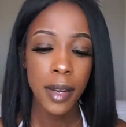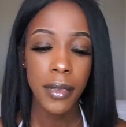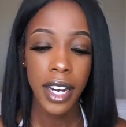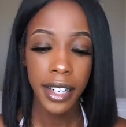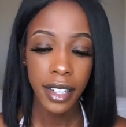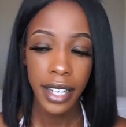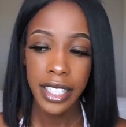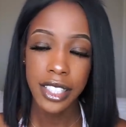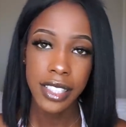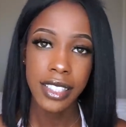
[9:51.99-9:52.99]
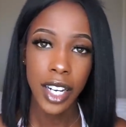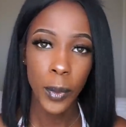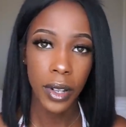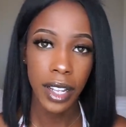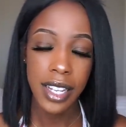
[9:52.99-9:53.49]
I'm kind of like just now
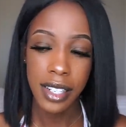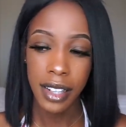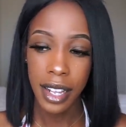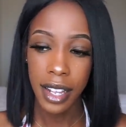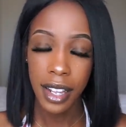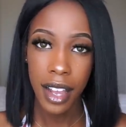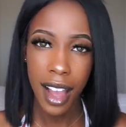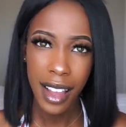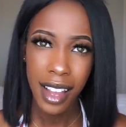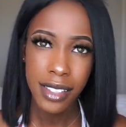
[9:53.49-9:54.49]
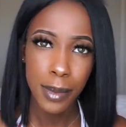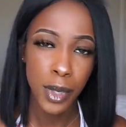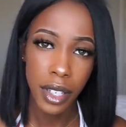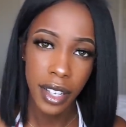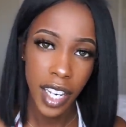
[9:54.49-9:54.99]
realizing that I had
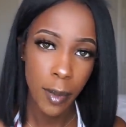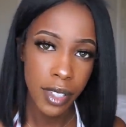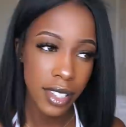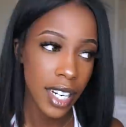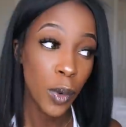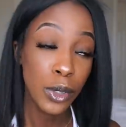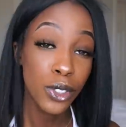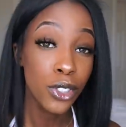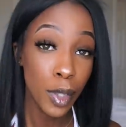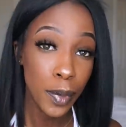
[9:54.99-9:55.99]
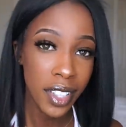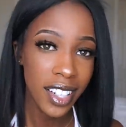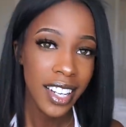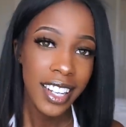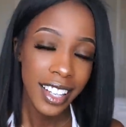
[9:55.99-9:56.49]
some good cameras and I was tripping.
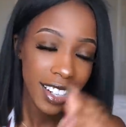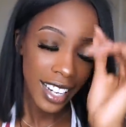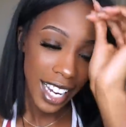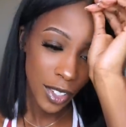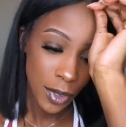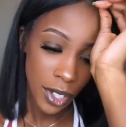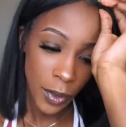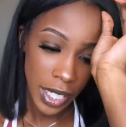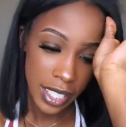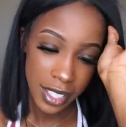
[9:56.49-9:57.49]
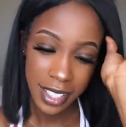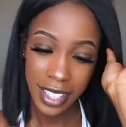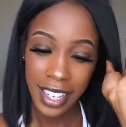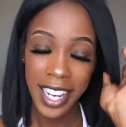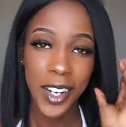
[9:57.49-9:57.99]
Like, I don't know. It's
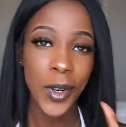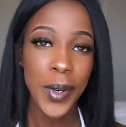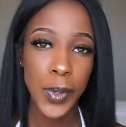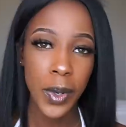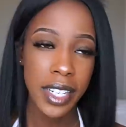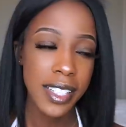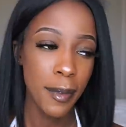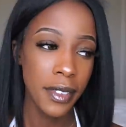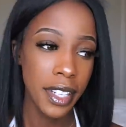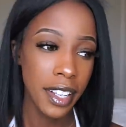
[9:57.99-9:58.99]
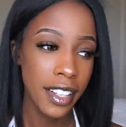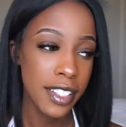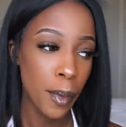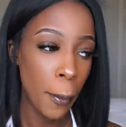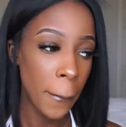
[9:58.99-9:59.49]
just like I always wanted something,
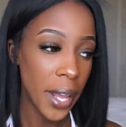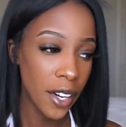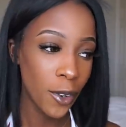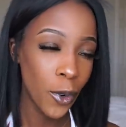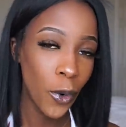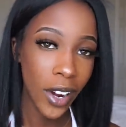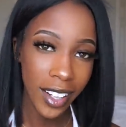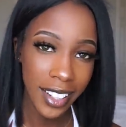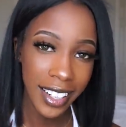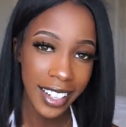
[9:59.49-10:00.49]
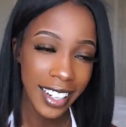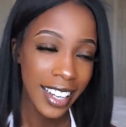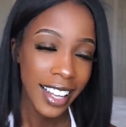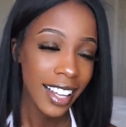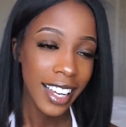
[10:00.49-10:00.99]
some better quality.
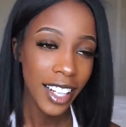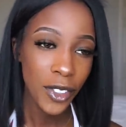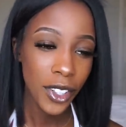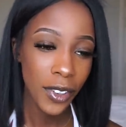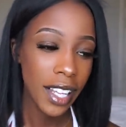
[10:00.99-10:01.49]
Like, I don't know.